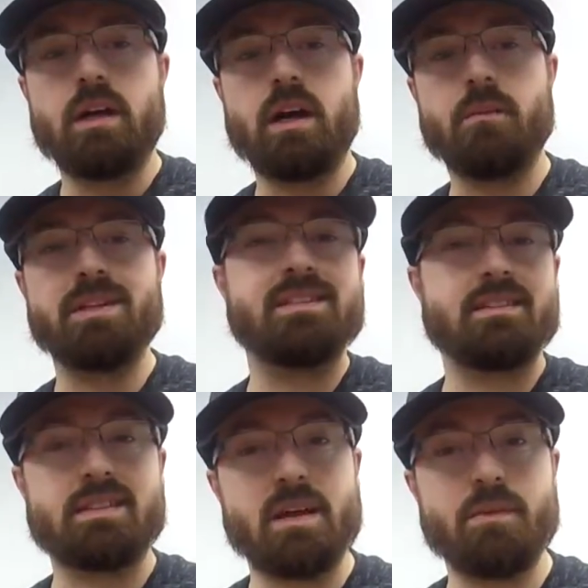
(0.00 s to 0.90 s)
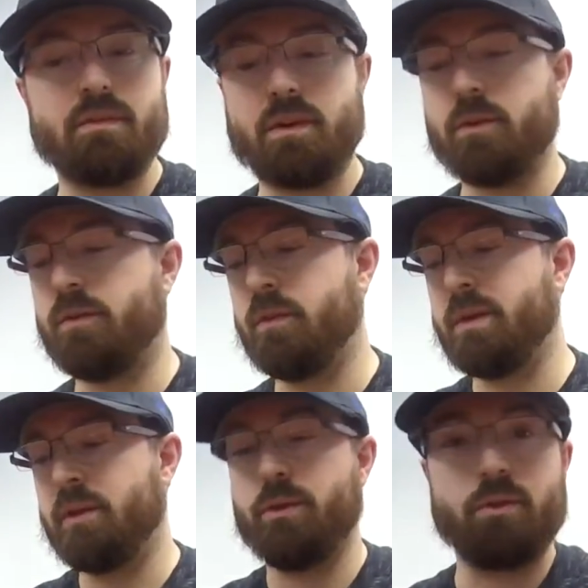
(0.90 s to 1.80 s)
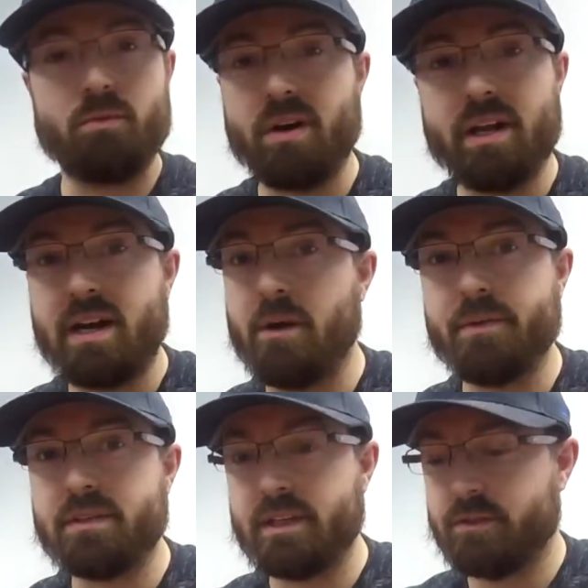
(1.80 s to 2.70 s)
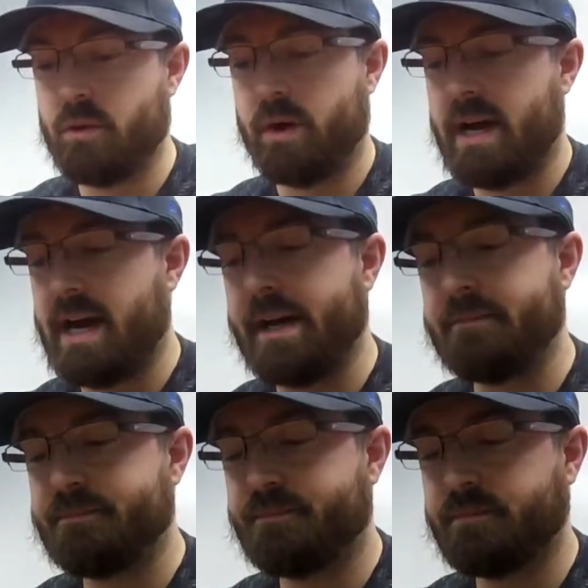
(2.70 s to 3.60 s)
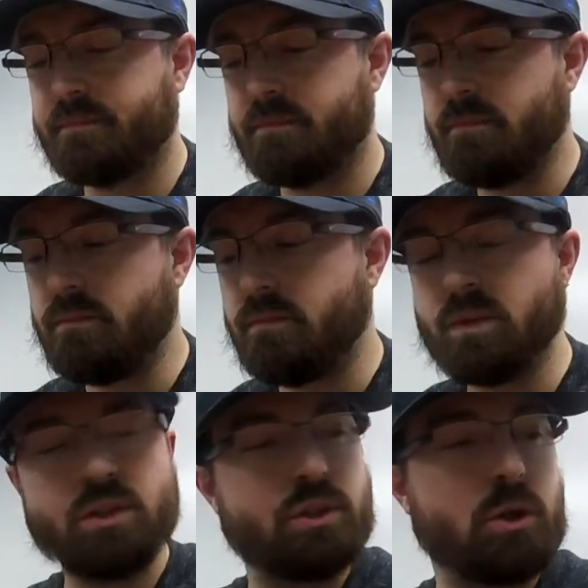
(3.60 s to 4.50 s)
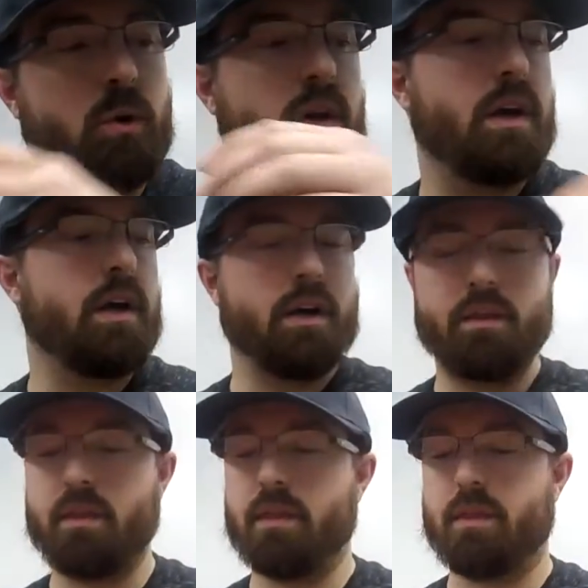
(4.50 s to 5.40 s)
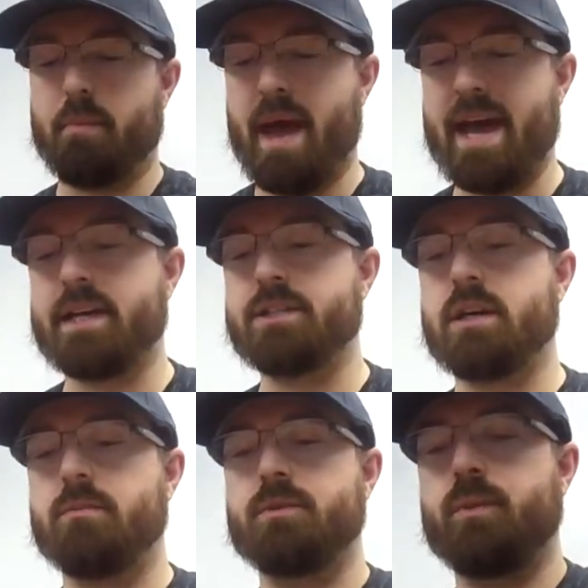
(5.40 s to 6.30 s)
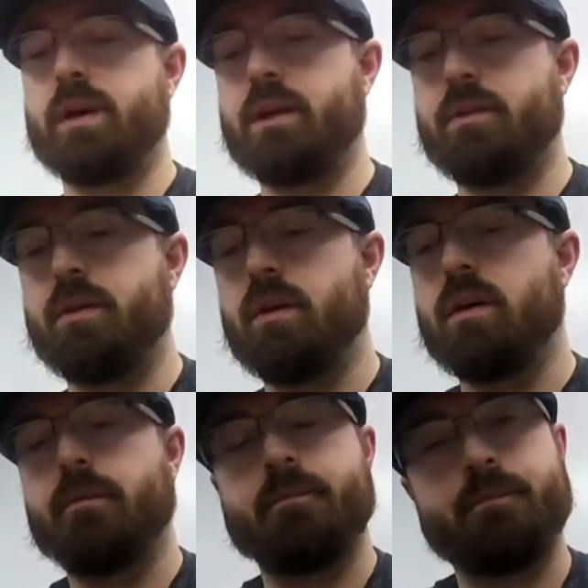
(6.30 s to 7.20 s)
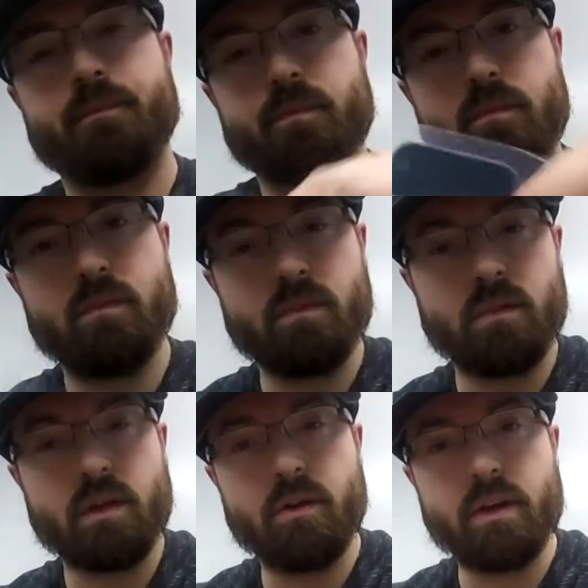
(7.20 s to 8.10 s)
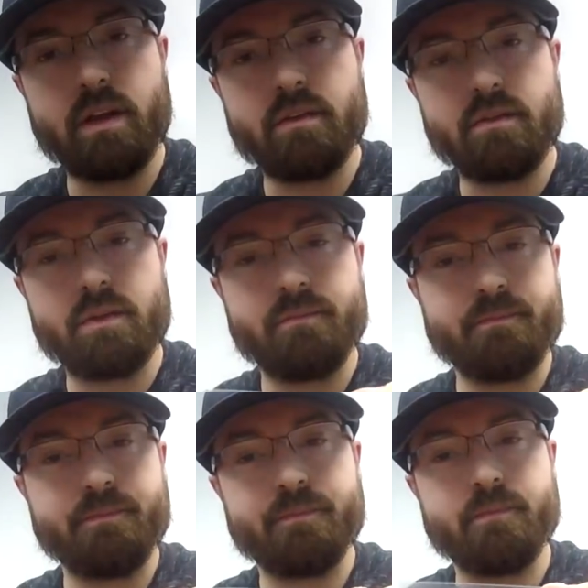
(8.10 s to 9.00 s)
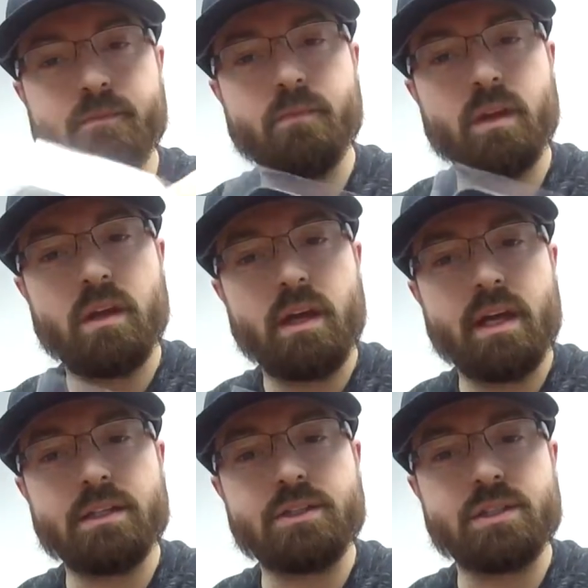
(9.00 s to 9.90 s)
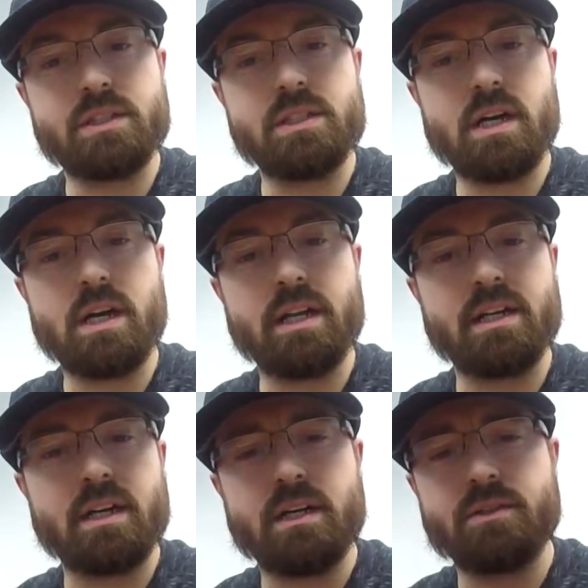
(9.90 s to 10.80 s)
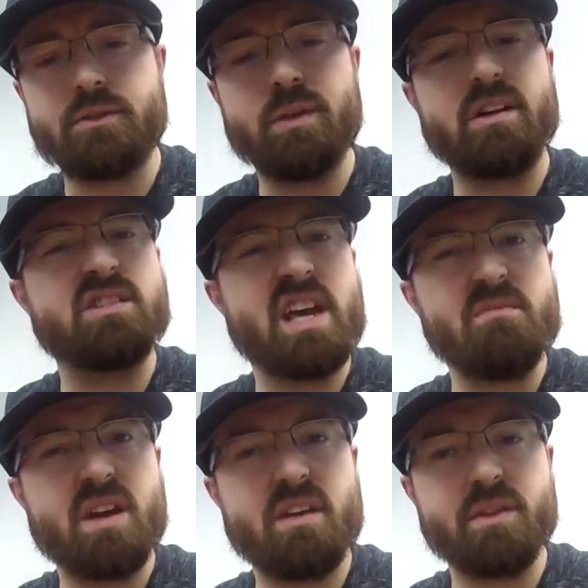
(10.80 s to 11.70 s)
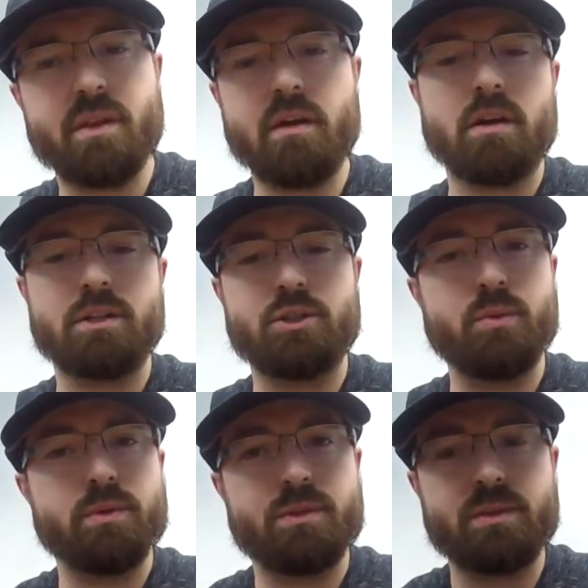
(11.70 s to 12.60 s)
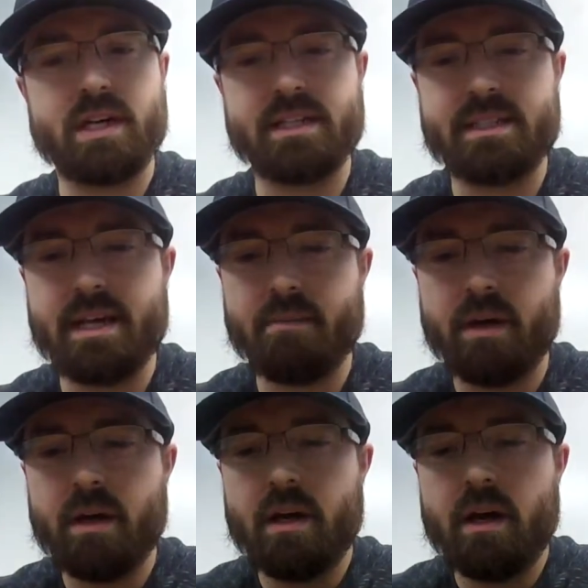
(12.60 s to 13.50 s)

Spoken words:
At least at the time that the video is filming, they're running out. These things are going hot. So the package comes with your adhesives. It's just like a two-layer tape kind of a thing, or a two-sided tape.